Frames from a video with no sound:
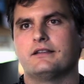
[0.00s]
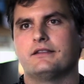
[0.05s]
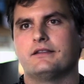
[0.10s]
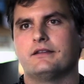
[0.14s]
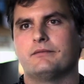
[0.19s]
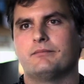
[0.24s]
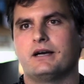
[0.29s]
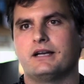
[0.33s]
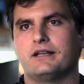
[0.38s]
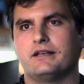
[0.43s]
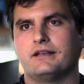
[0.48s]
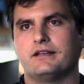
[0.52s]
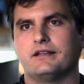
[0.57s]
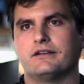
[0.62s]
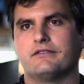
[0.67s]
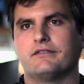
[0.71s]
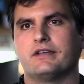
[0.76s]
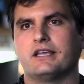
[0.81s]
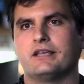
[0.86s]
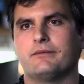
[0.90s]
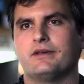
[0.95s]
the binding
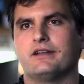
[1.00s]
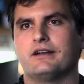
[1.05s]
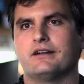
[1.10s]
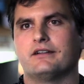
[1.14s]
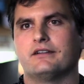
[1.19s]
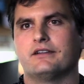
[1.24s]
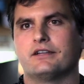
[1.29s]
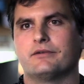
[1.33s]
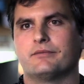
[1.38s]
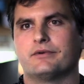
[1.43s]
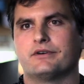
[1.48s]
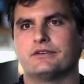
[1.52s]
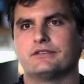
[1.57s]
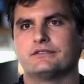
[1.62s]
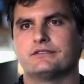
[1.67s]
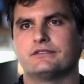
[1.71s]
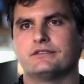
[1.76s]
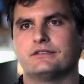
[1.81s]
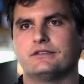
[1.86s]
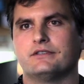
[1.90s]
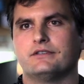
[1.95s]
of A-beta
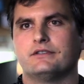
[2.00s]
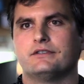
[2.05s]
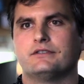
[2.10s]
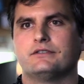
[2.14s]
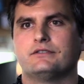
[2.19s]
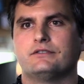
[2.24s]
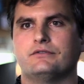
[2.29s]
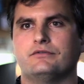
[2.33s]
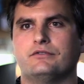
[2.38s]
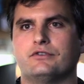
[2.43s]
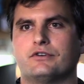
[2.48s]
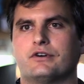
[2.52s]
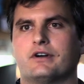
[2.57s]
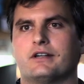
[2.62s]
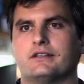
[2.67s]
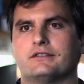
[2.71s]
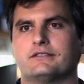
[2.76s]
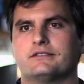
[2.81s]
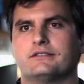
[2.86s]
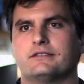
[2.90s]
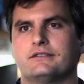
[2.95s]
oligomers to
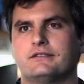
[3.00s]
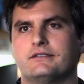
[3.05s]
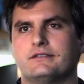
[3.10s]
neurons,